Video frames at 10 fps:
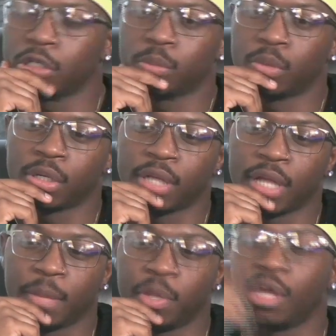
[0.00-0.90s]
bro.
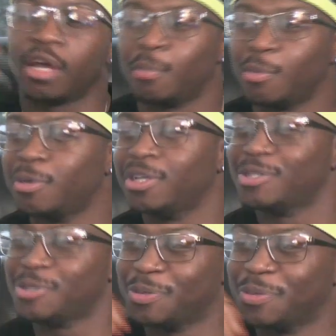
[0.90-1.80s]
Being humble with it
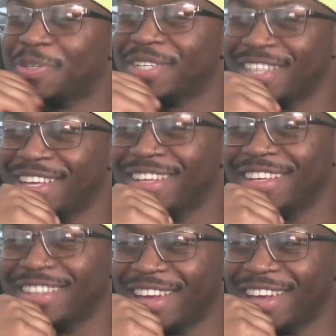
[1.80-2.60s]
too. Yeah, bro. Yeah, you know, yeah,